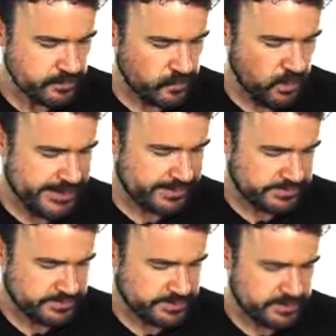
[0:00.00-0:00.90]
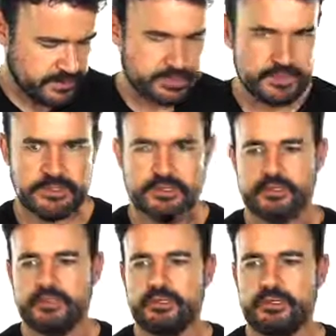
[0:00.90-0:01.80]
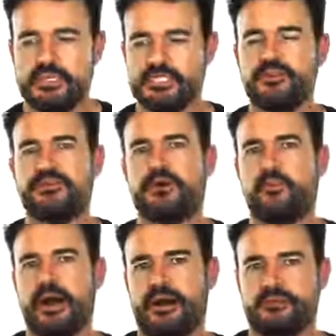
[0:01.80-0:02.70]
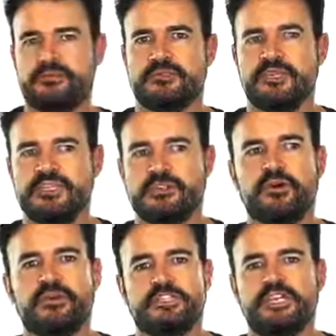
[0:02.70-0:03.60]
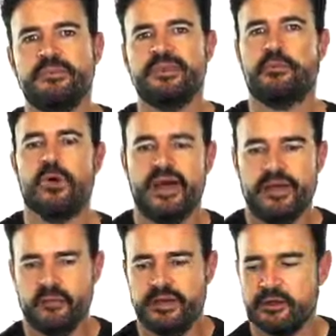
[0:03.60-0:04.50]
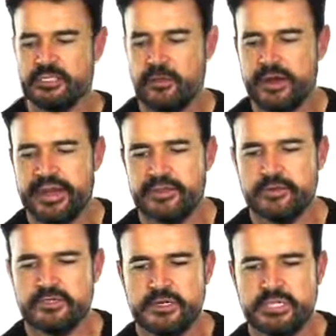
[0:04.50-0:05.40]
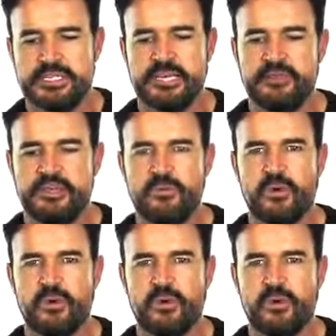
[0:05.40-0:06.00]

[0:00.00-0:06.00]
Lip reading: While. I'll see you in a while. It's going to take me a while. Me va a costar un rato. It's going to take me a